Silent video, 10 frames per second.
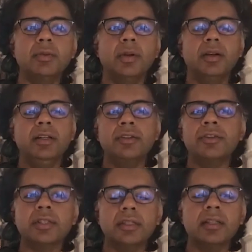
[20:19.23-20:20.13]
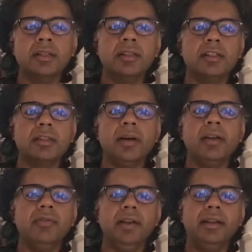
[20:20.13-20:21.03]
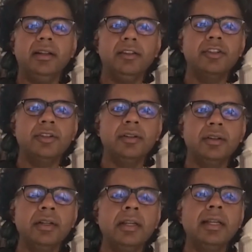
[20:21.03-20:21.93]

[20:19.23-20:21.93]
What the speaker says: who are interested in the Spotify culture